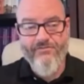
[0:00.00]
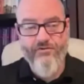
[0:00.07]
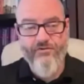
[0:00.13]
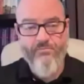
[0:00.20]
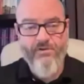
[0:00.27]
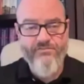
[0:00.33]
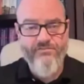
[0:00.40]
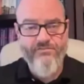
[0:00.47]
so
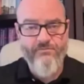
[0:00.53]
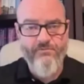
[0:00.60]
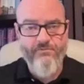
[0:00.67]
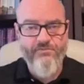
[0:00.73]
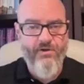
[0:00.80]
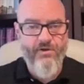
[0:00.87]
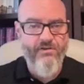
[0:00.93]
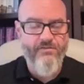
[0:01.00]
much to
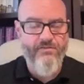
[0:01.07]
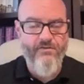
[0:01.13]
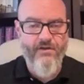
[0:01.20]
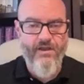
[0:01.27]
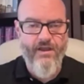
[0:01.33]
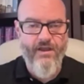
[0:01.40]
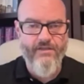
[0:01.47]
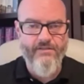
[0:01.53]
respond to.
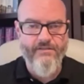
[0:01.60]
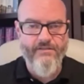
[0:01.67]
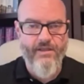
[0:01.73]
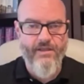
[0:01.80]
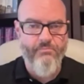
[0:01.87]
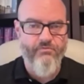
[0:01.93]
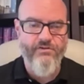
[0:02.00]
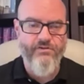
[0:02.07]
I, I, I
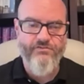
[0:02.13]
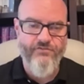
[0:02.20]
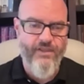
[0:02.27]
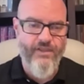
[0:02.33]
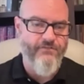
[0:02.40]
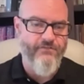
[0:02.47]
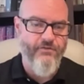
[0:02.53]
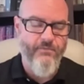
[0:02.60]

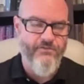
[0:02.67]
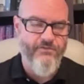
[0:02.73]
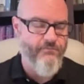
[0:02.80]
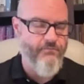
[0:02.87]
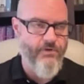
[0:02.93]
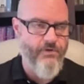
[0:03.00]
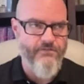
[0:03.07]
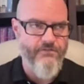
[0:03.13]
appreciate so much of
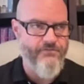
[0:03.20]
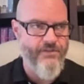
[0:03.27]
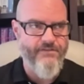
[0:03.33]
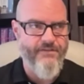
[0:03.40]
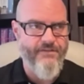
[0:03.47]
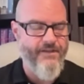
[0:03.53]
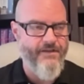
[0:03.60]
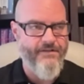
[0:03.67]
what you said,
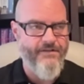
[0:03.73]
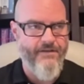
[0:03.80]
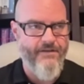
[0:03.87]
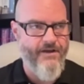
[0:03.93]
Dan.